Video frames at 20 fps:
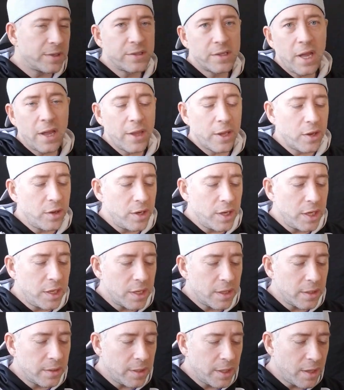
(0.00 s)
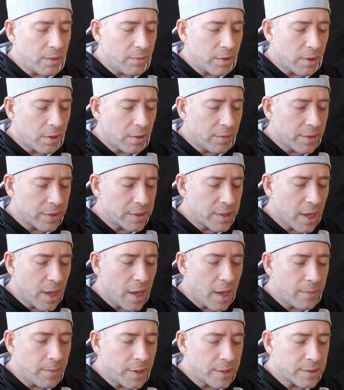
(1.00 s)
It's not like you need to get one all the
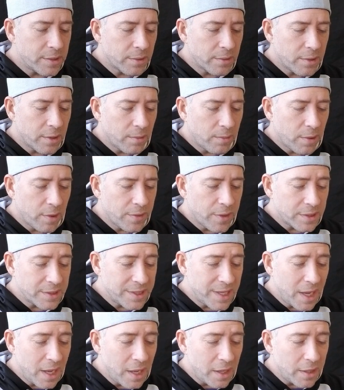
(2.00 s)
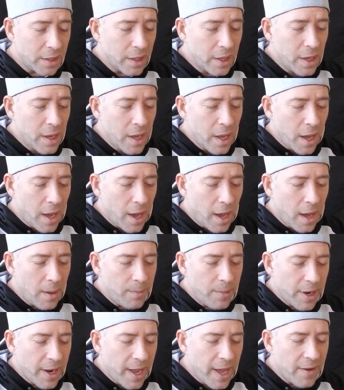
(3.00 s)
time because they're worth a ton.
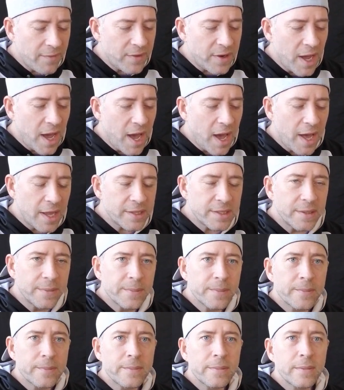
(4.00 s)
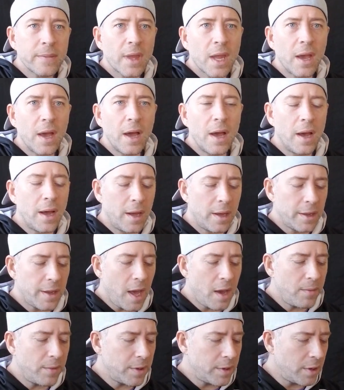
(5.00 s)
But I have not
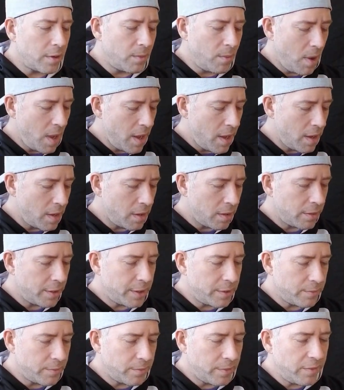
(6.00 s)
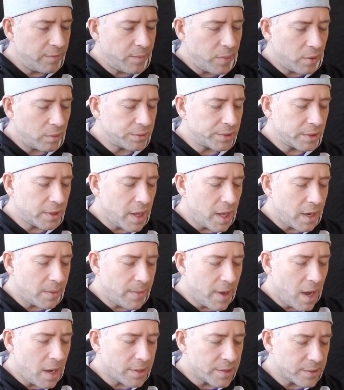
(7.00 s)
got one in a while, and we've pulled a lot
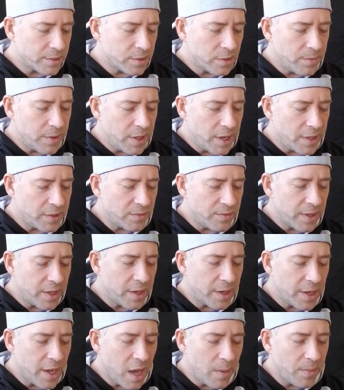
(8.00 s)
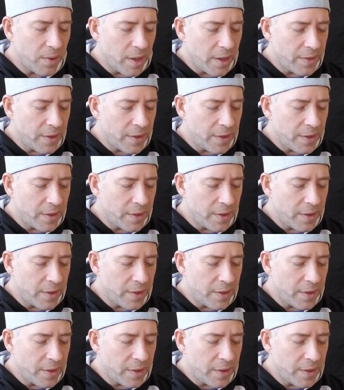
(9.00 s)
of boxes, so it'd be nice if we can get a couple.